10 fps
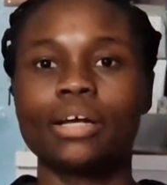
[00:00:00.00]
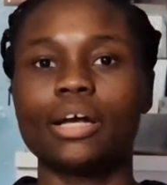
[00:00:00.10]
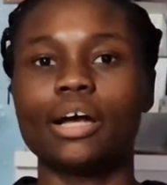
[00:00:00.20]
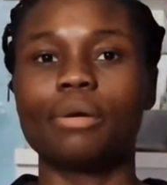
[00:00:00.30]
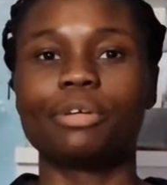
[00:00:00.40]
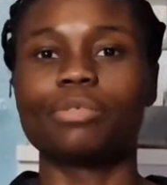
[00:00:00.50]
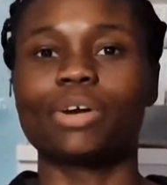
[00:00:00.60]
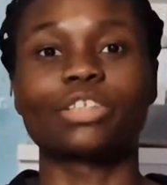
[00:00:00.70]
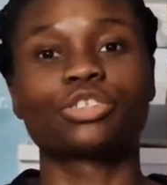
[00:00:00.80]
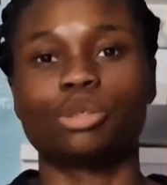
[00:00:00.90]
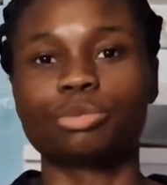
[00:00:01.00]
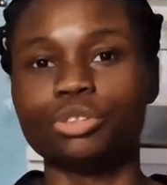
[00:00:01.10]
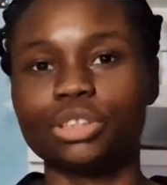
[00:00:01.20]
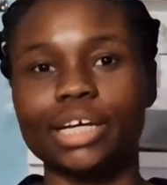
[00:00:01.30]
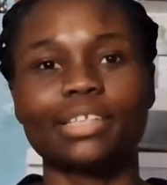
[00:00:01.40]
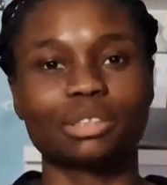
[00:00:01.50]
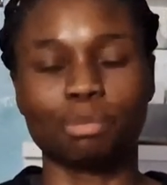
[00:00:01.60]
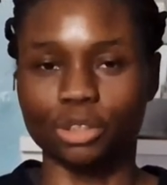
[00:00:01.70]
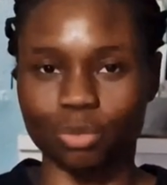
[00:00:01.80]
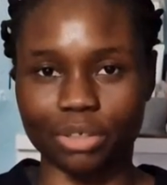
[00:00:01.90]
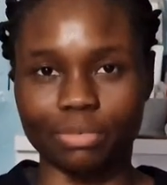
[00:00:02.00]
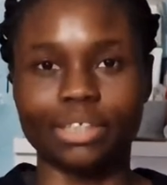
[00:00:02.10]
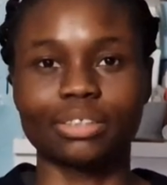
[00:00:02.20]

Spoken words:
and then when I stopped using it, the spots went away.